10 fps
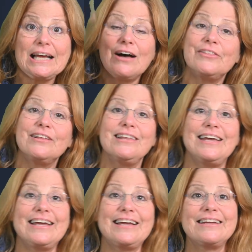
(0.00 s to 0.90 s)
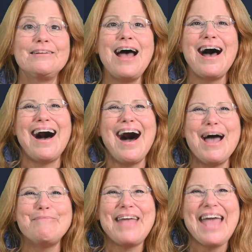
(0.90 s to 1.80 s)
on the link.
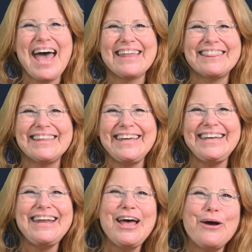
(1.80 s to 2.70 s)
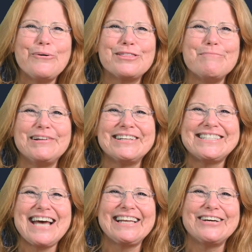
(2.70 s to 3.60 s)
I'm Kathleen with the
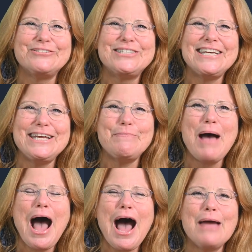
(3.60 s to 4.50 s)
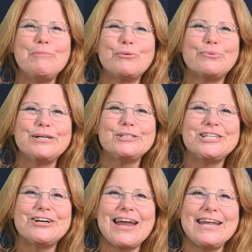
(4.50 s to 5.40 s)
Militello Team. I'm a
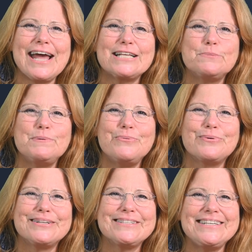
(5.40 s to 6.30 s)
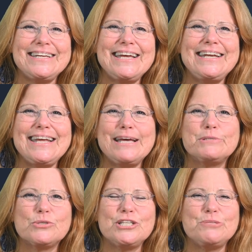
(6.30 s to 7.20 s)
realtor at eXp Realty in
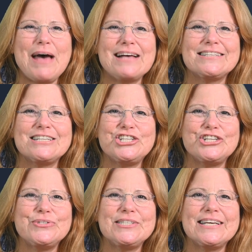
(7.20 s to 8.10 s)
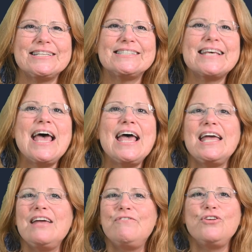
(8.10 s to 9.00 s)
Ipswich, Massachusetts.
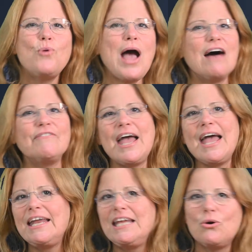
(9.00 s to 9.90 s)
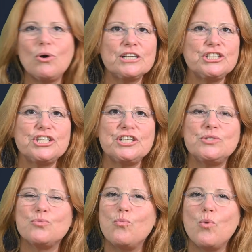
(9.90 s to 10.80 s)
If you have any
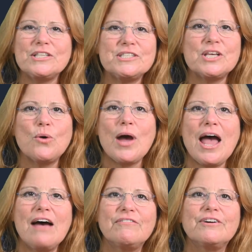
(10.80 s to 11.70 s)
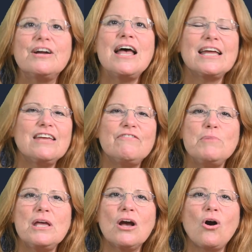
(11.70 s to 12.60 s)
questions whatsoever, give
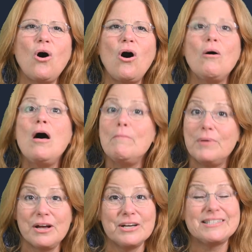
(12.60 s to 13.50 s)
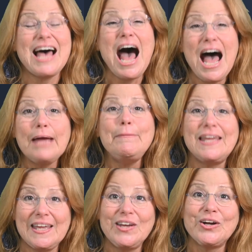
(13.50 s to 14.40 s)
me a call because I'm
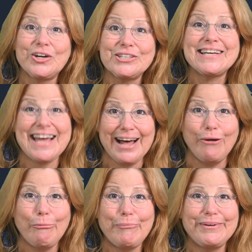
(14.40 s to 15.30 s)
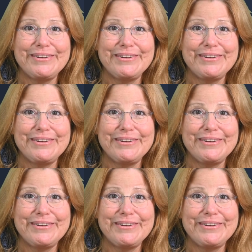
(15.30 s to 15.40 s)
here to help.